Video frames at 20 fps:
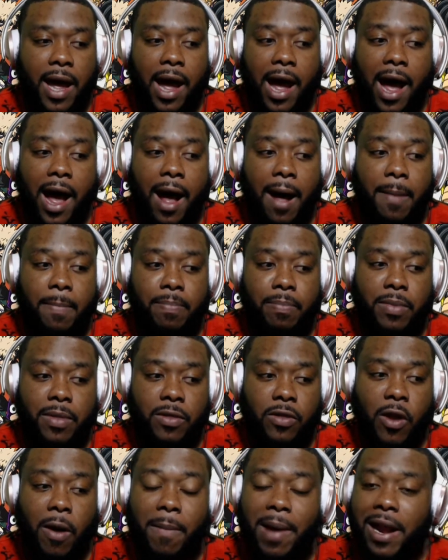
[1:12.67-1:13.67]

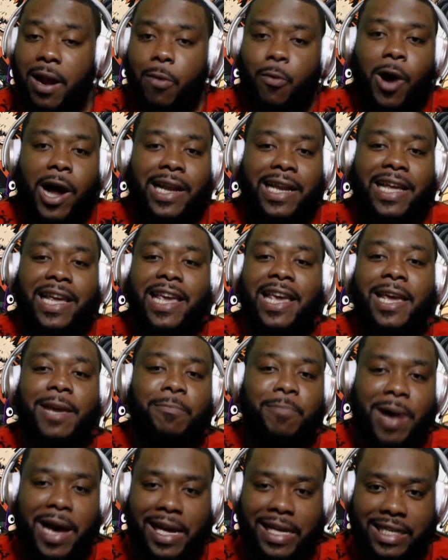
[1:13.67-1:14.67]
no matter what he
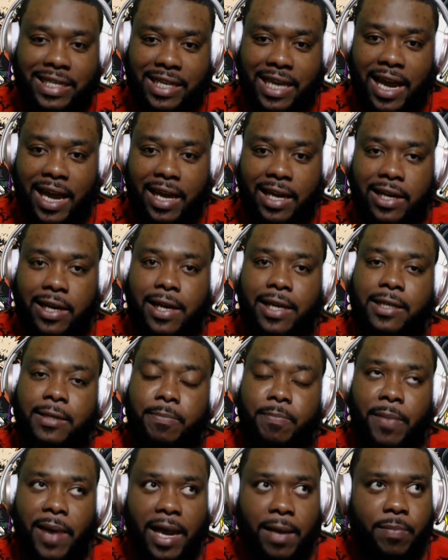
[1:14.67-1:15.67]
might say, because
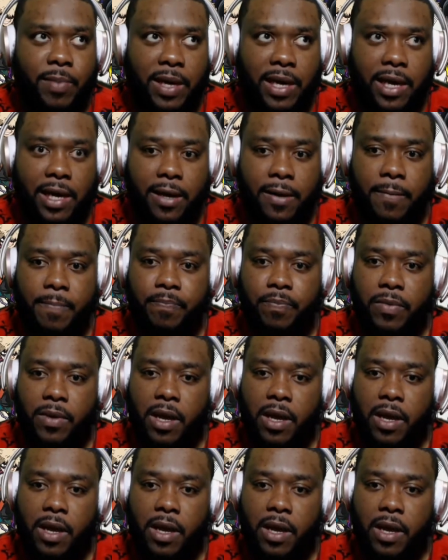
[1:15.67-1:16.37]
maybe